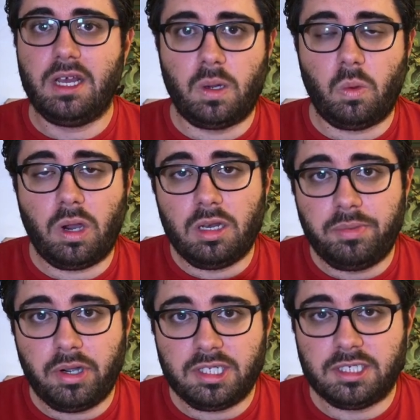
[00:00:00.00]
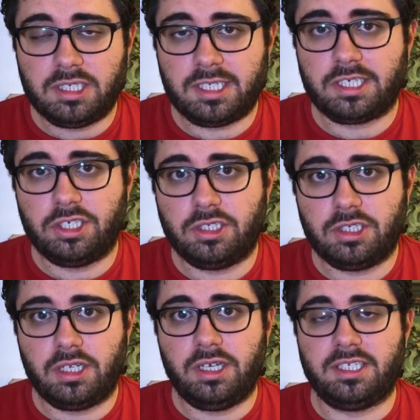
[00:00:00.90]
while Perilous
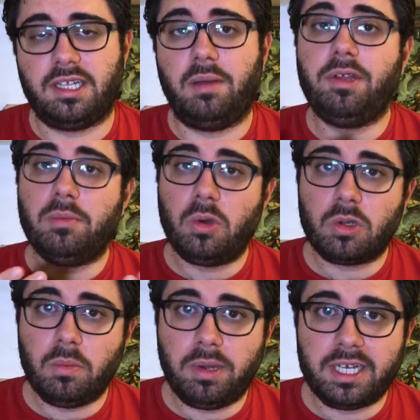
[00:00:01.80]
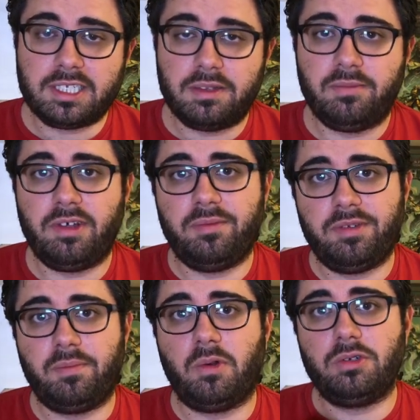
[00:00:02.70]
Intersections is a bit more complex, but a
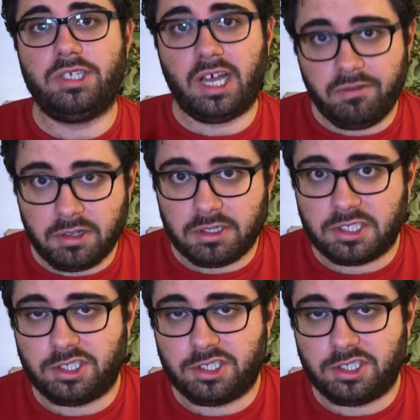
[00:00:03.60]
bit more diverse